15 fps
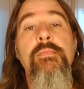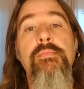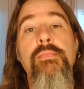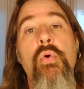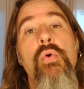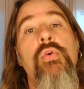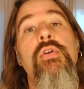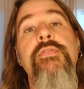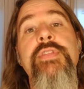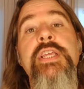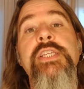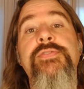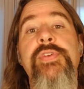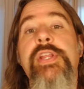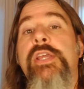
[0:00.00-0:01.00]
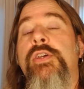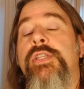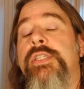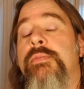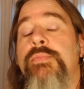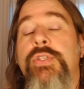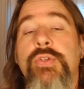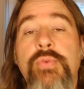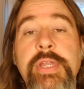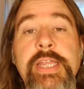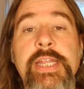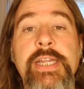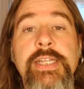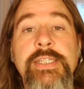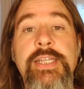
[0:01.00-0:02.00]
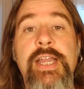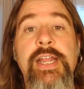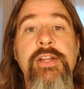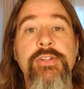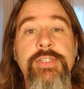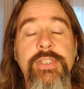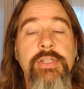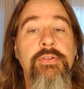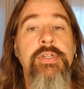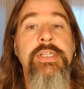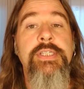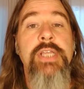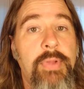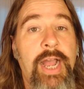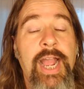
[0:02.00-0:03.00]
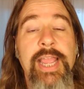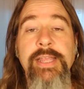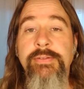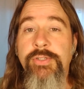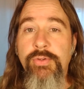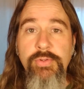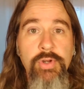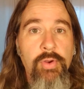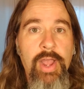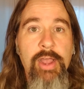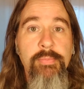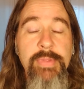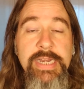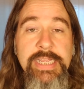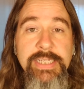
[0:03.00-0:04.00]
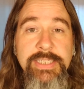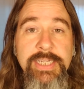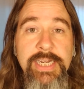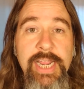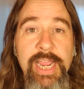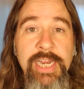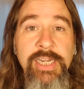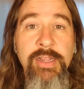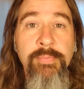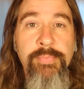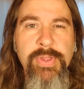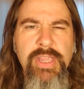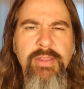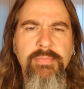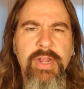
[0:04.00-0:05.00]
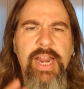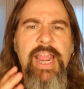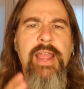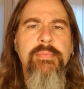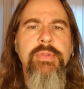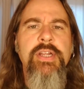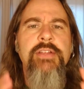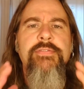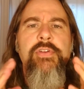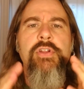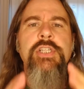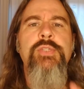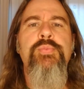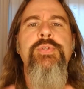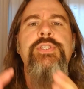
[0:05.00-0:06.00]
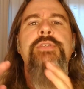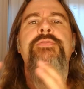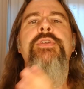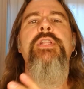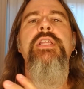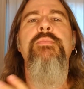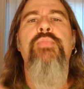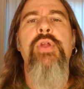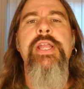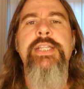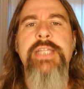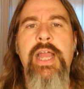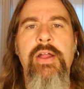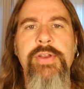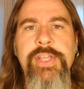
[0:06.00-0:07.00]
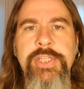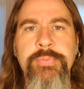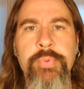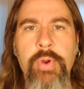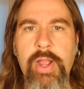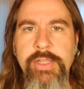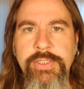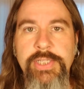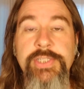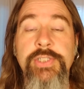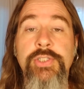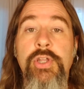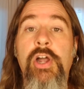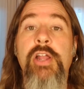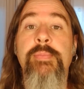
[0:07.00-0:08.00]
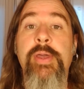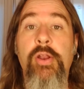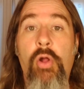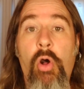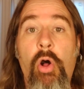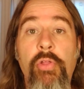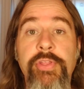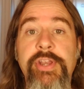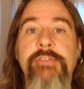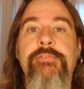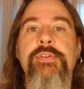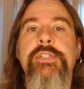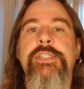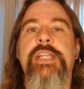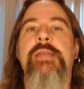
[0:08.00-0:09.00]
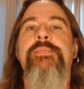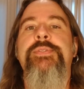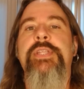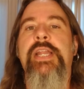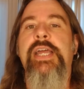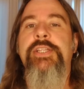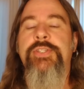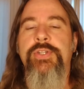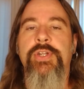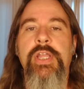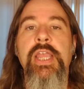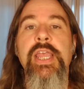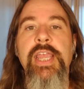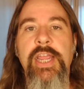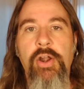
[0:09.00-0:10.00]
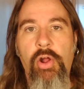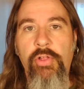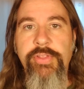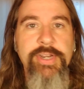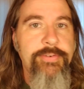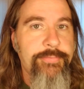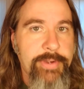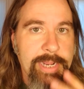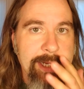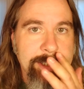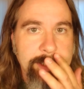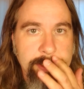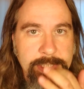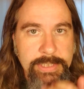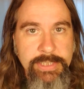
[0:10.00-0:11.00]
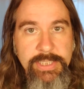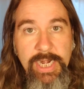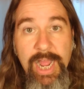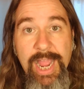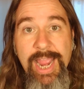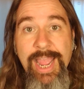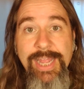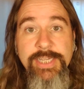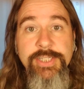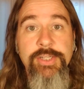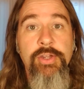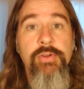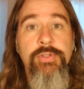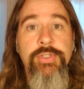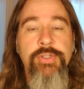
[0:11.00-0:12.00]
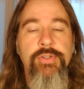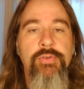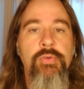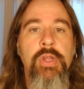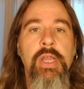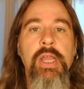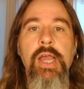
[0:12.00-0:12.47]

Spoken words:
more of these videos. I'm doing an entire series. I don't know how many it's going to end up being, but I am going to very specifically break down each process and talk about all the different steps that I took and all the different agencies that I had to go to,